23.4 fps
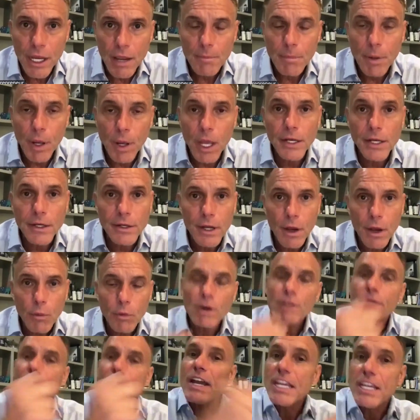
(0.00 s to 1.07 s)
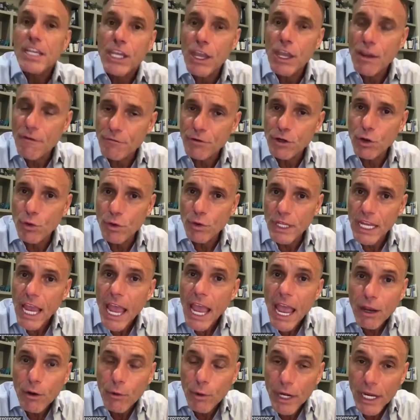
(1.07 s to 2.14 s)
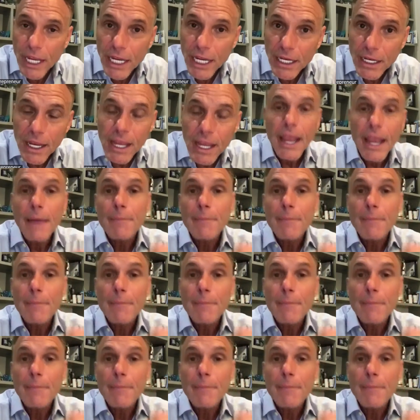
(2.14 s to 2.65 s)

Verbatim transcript: but what if I give you the equity?